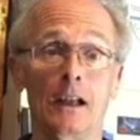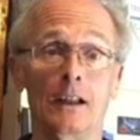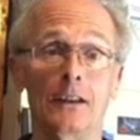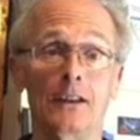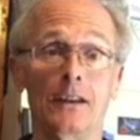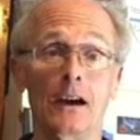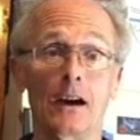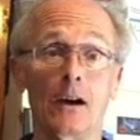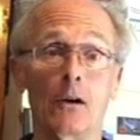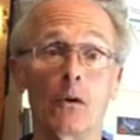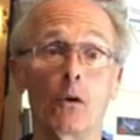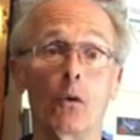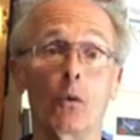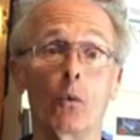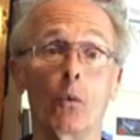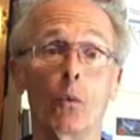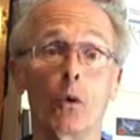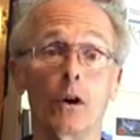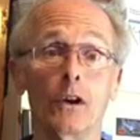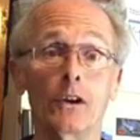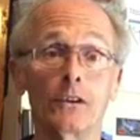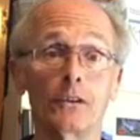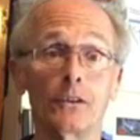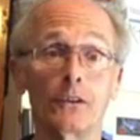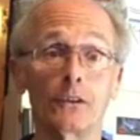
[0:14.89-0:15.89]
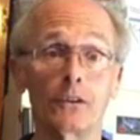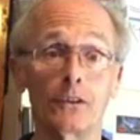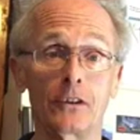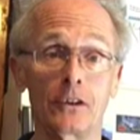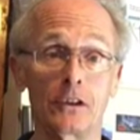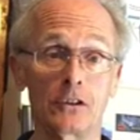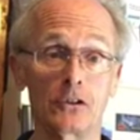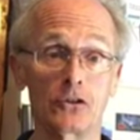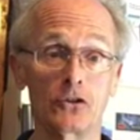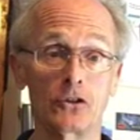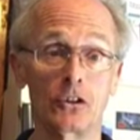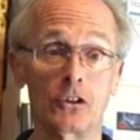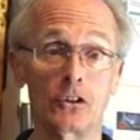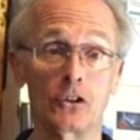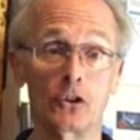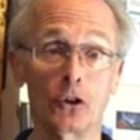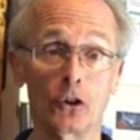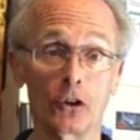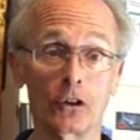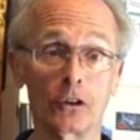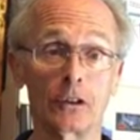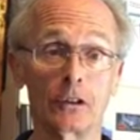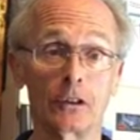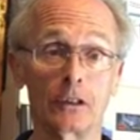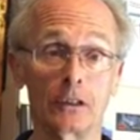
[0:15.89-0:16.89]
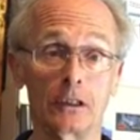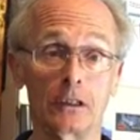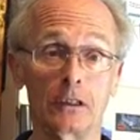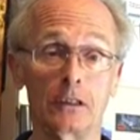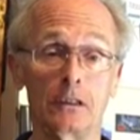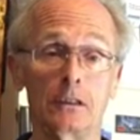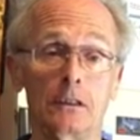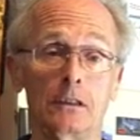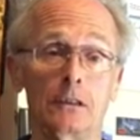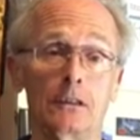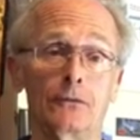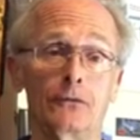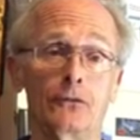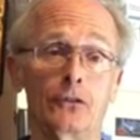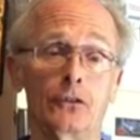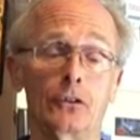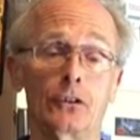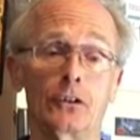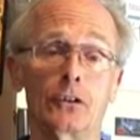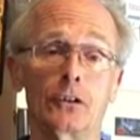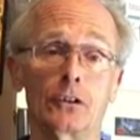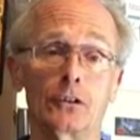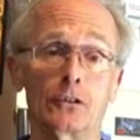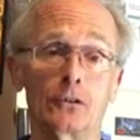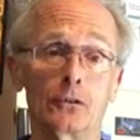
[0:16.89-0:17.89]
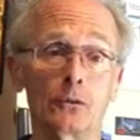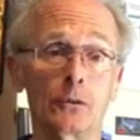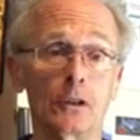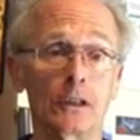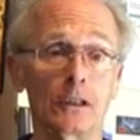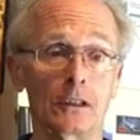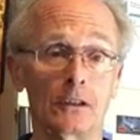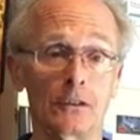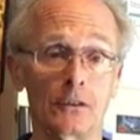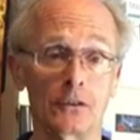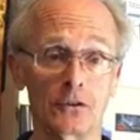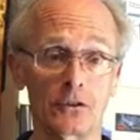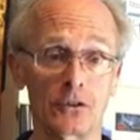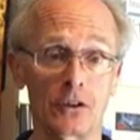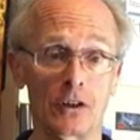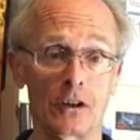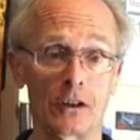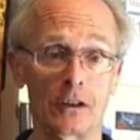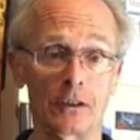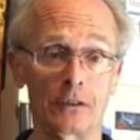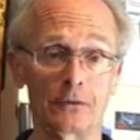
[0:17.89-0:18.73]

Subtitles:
Now, one of the things that you're going to need if you're going to do any of this kind